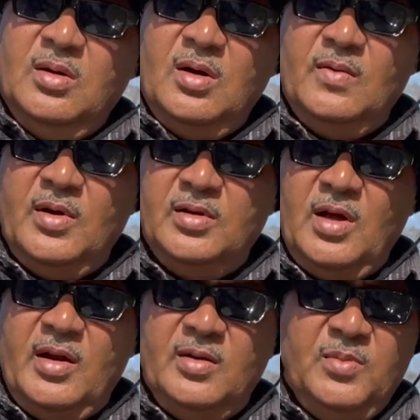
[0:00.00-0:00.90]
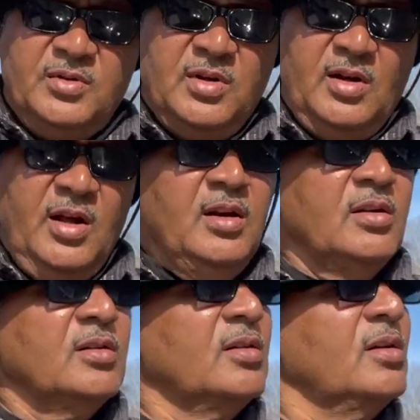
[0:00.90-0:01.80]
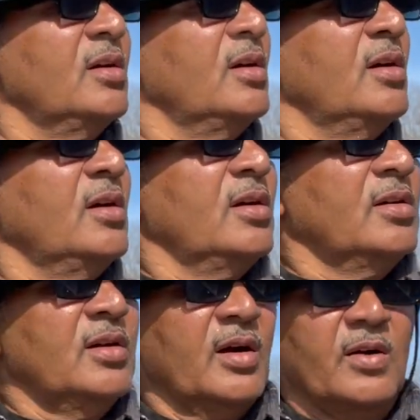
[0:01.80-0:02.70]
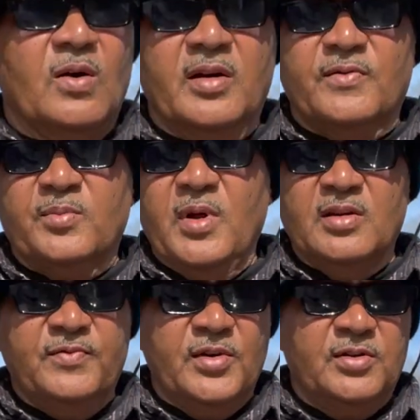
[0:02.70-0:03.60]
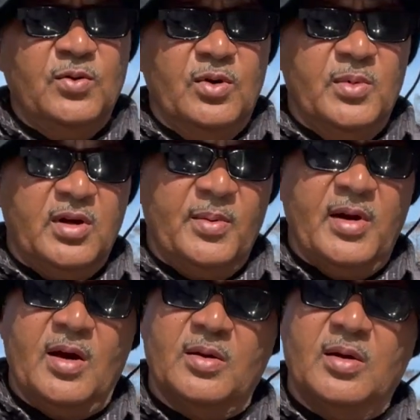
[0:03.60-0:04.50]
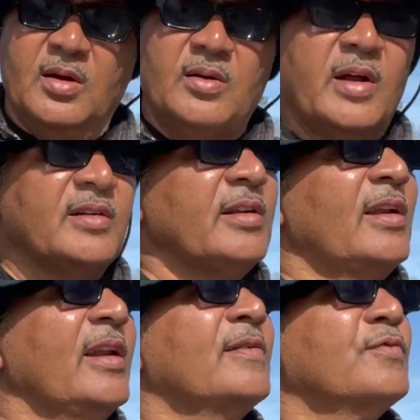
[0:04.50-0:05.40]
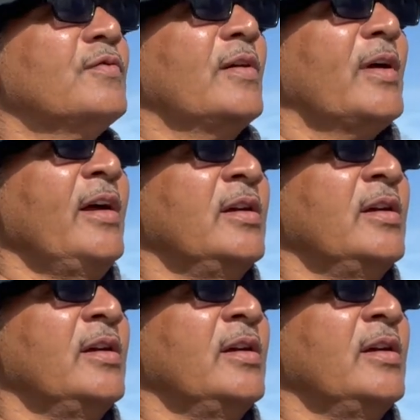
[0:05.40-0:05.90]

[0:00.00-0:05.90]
All right, y'all, that's Mr. Glenn. Y'all got all the information for the tournament coming out at Lake Lorette, right?